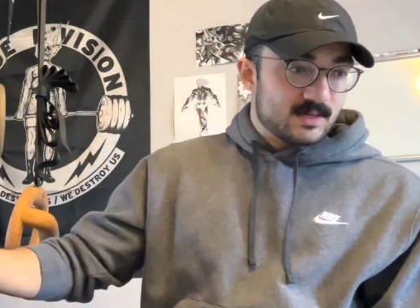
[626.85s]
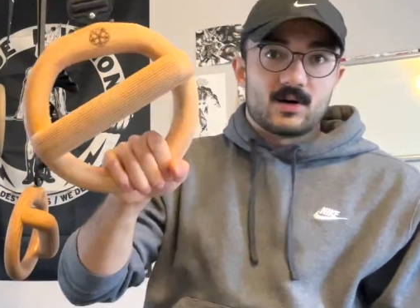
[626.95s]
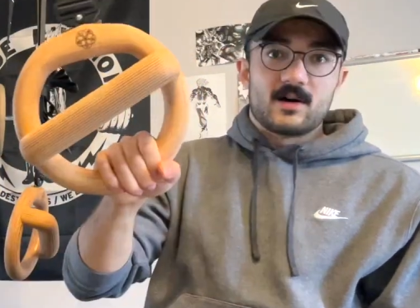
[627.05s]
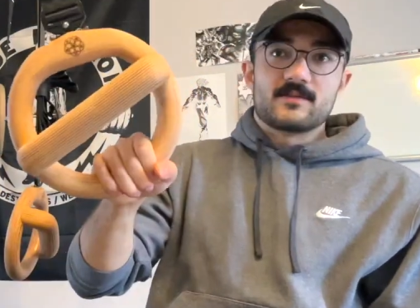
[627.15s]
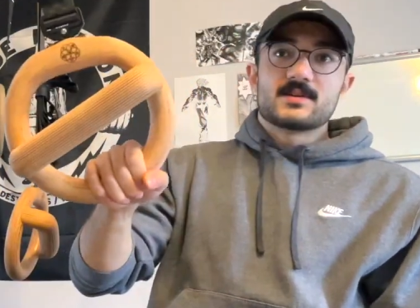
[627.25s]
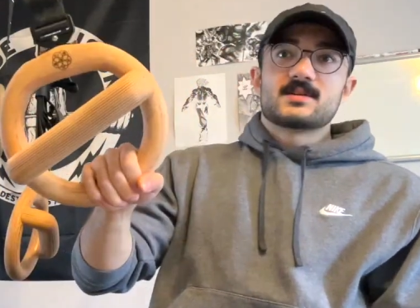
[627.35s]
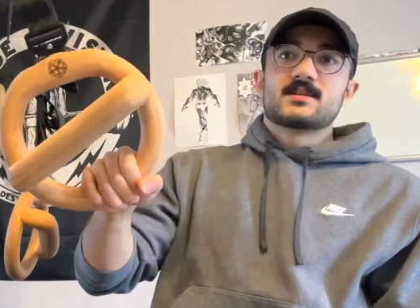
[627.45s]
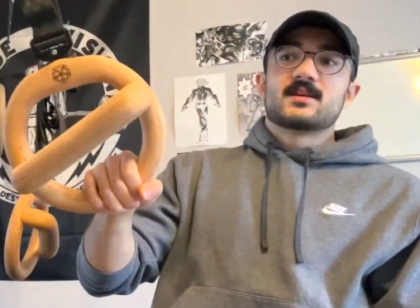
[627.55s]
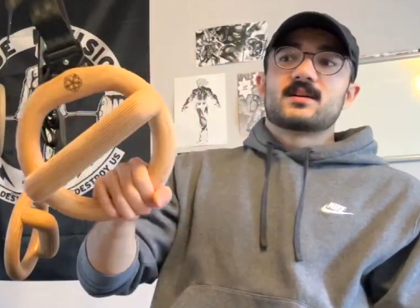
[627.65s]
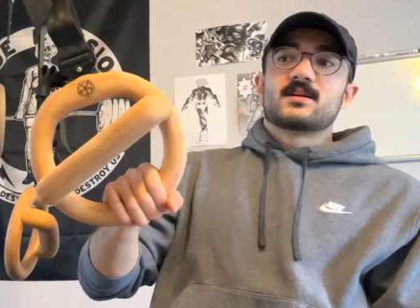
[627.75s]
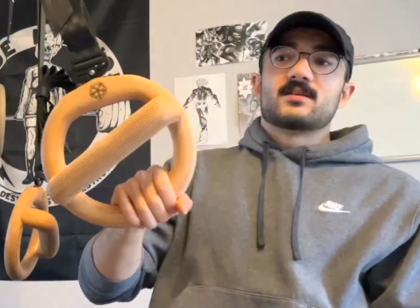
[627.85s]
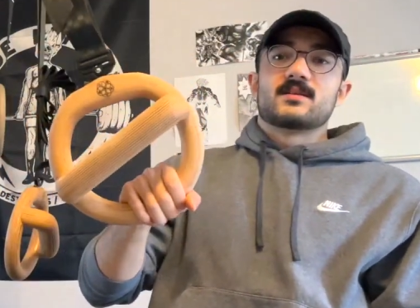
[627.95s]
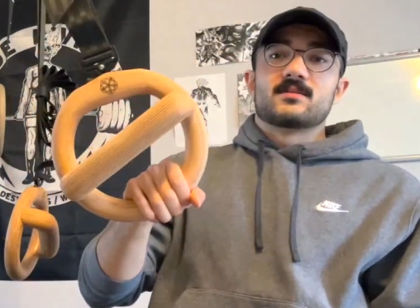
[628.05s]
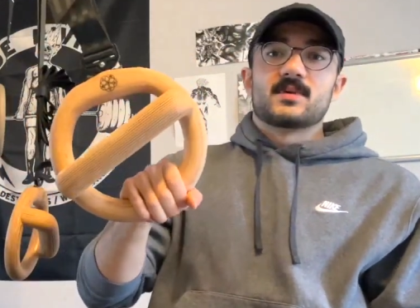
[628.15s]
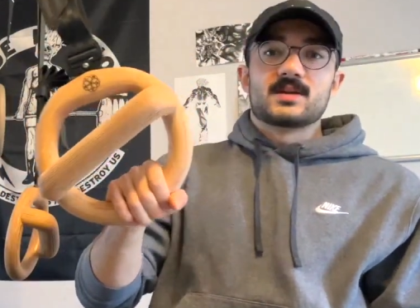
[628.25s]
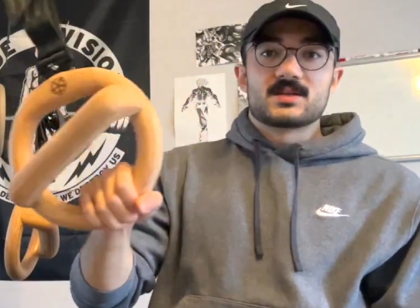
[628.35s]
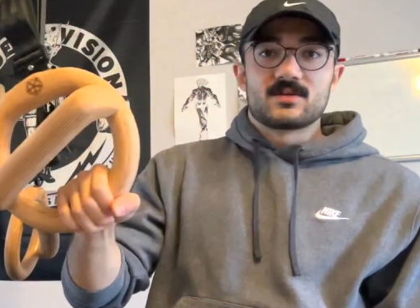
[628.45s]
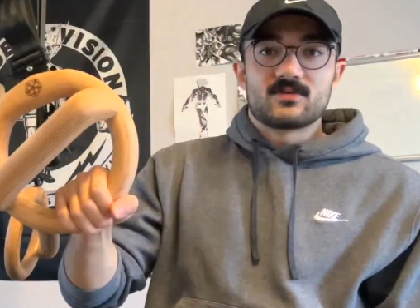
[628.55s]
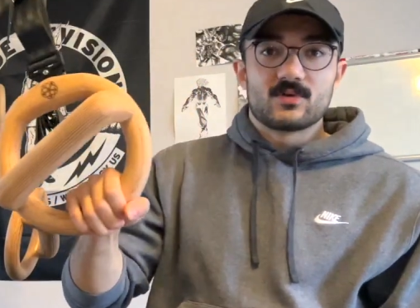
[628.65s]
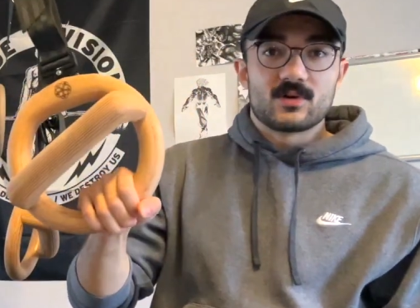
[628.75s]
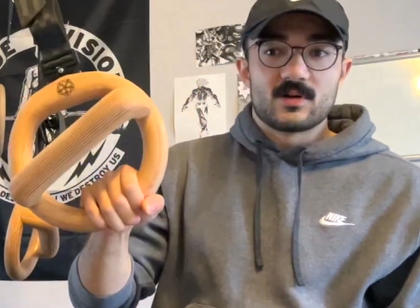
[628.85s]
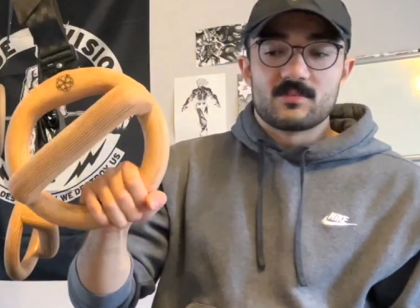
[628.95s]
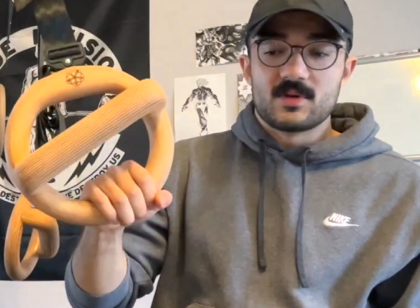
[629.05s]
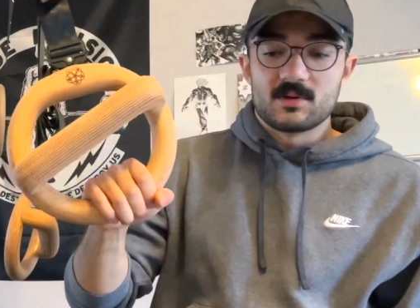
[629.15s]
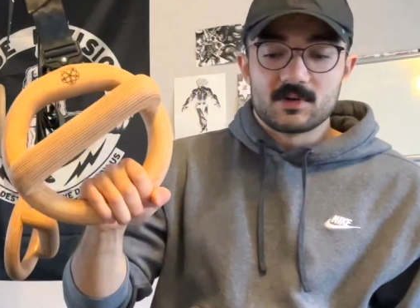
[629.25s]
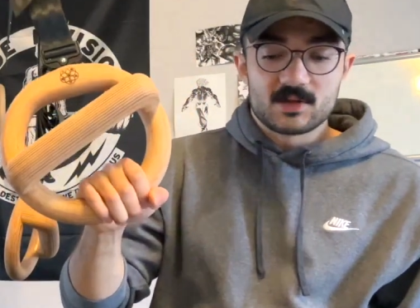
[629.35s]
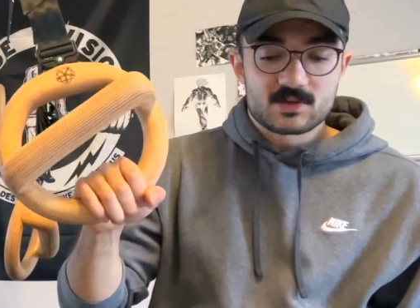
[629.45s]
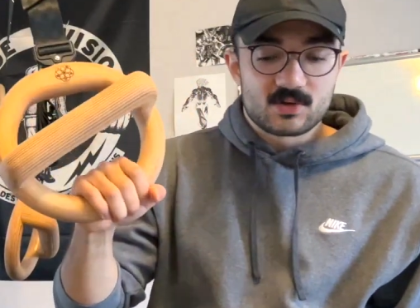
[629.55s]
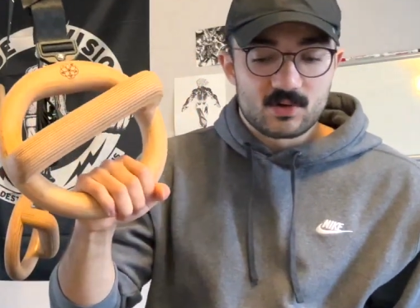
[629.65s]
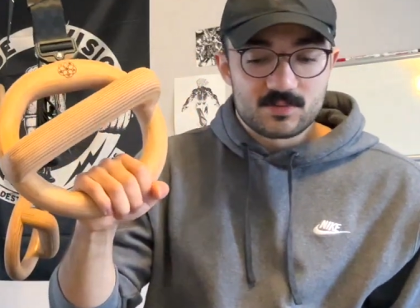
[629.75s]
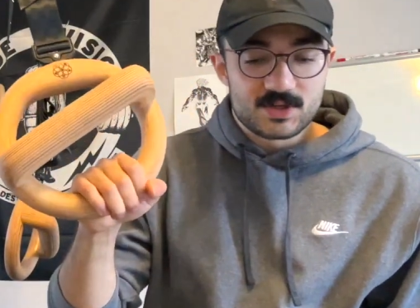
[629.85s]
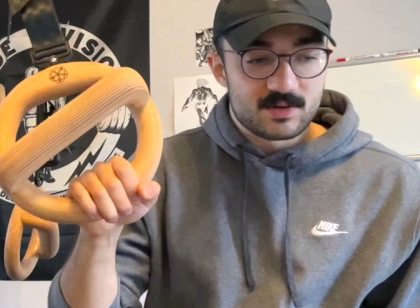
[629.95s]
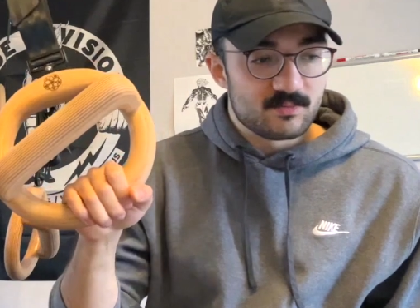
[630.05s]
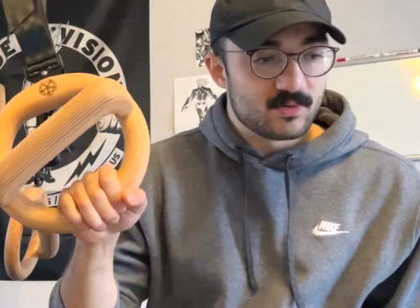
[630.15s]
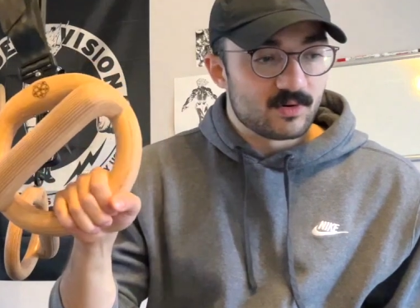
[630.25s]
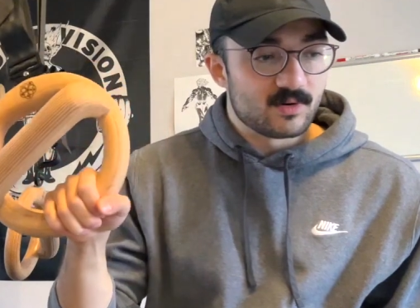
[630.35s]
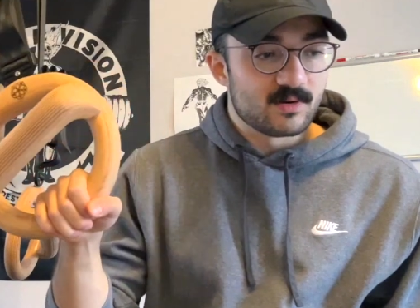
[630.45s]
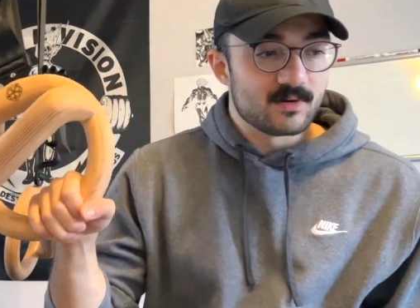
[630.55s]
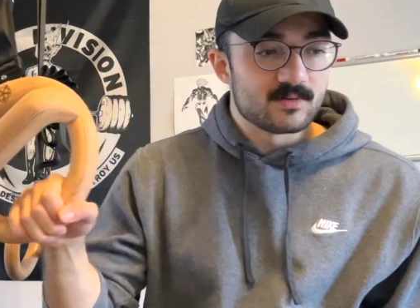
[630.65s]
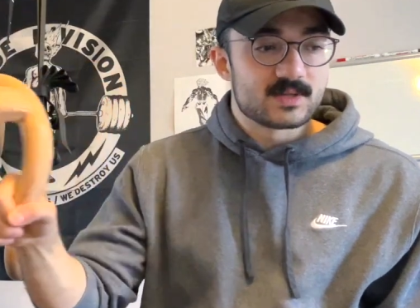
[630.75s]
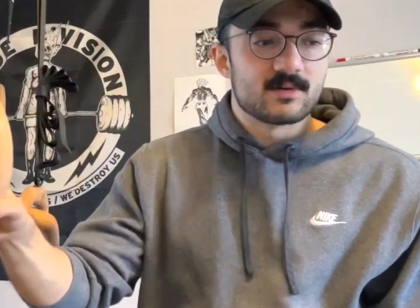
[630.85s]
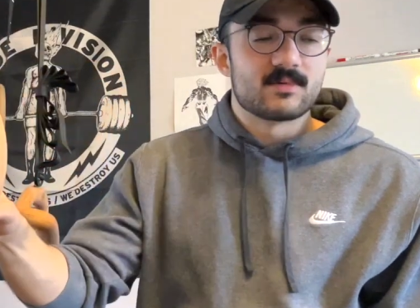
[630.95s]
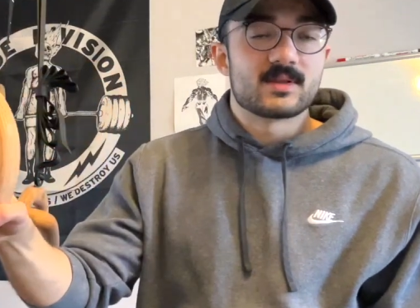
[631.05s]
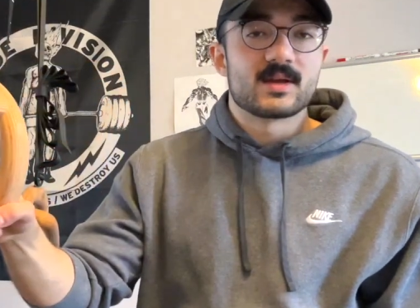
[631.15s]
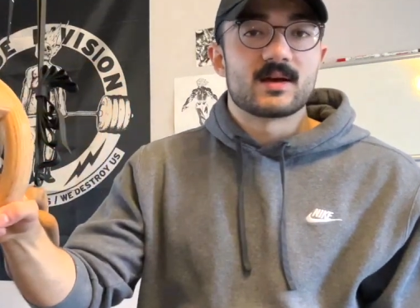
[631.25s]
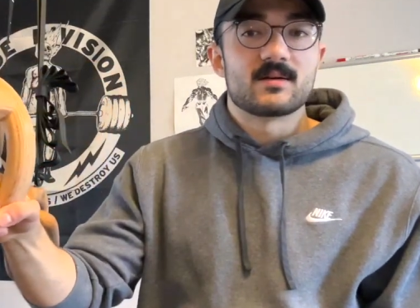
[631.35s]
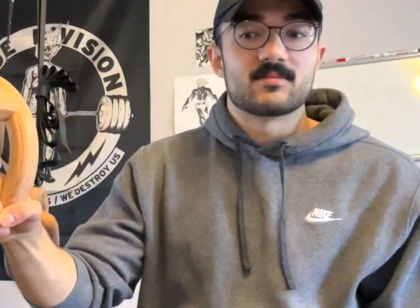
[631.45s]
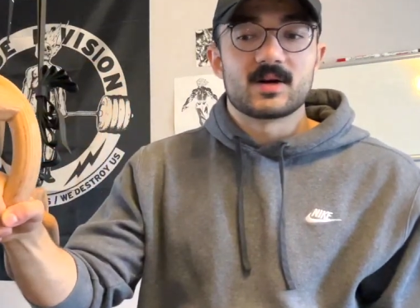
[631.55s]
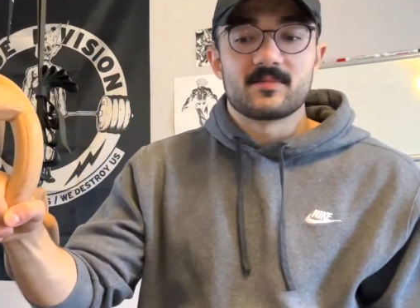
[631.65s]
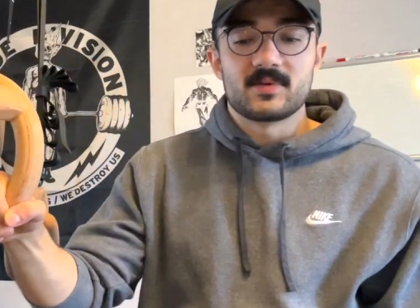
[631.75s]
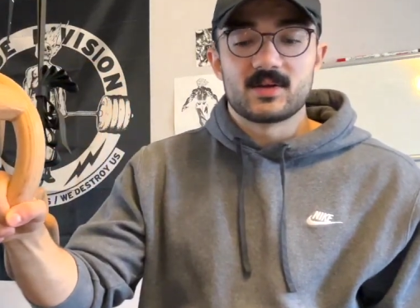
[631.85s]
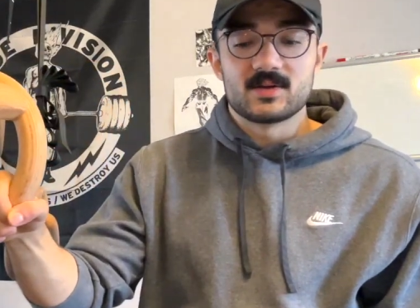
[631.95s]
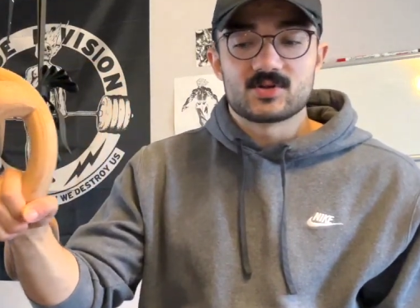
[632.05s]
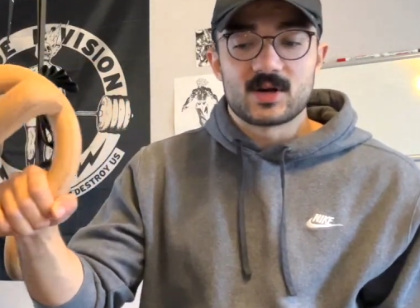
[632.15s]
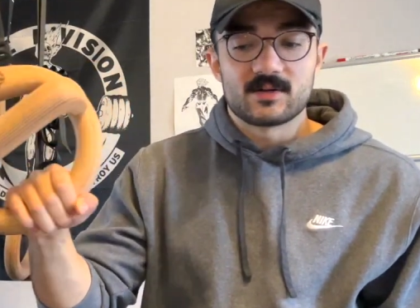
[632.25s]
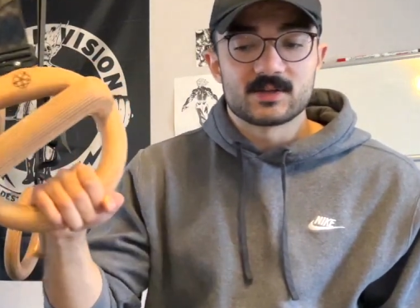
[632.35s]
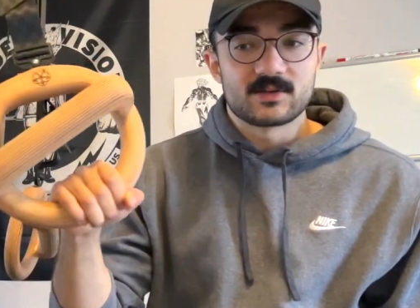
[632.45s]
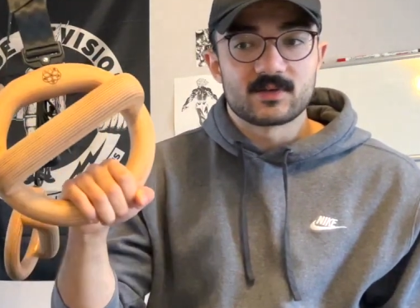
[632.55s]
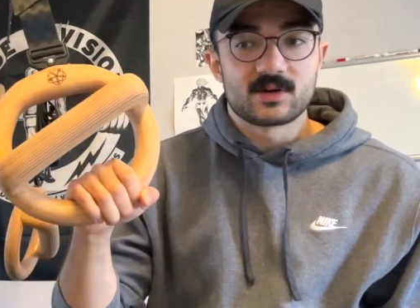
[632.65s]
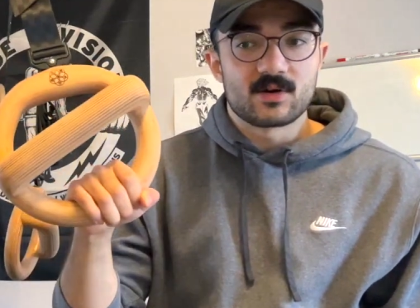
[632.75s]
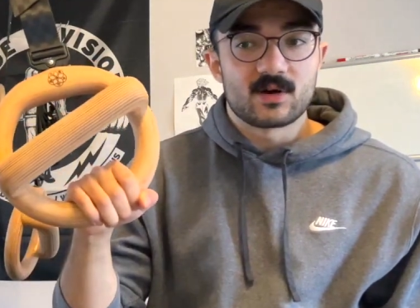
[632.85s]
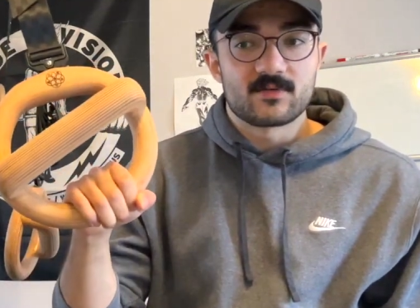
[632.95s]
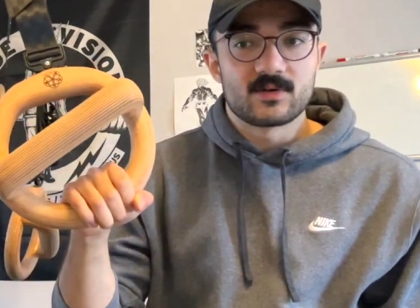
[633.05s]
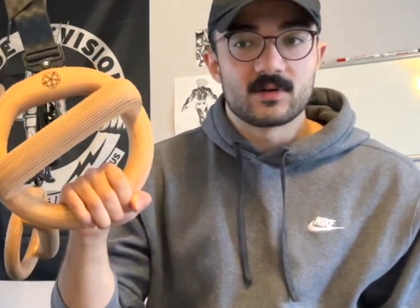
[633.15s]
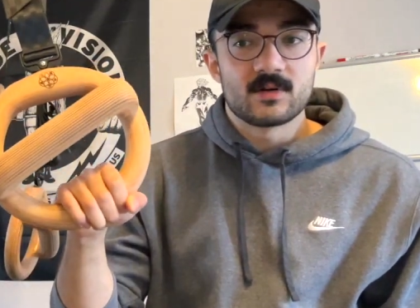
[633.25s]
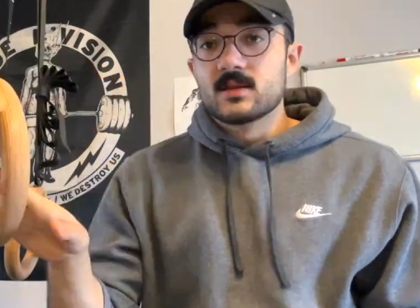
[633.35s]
Obviously they're amazing for a minimalist home gym or someone that might be traveling very often.